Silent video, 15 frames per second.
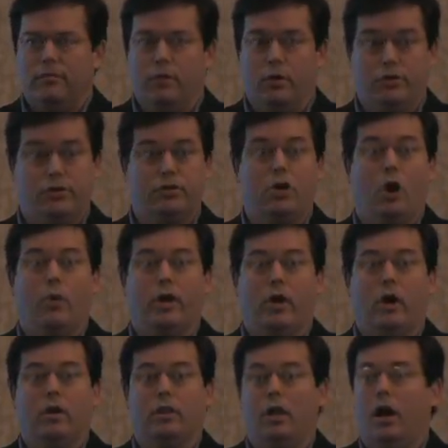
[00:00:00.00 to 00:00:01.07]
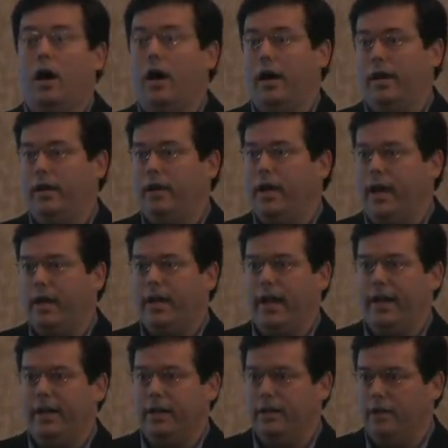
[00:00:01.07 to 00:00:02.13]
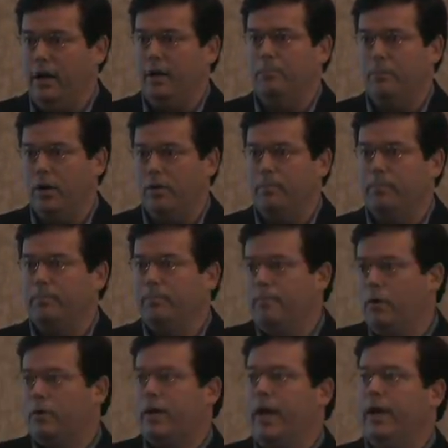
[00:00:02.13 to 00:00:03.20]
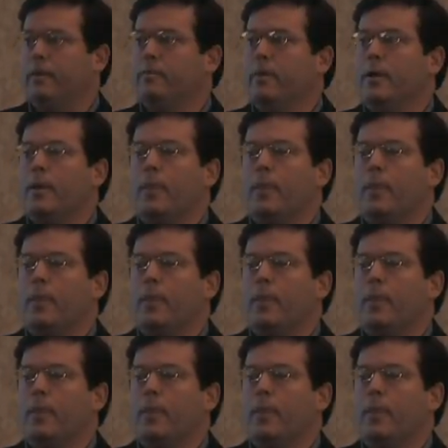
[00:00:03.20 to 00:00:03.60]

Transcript: versus going online and getting a number, okay?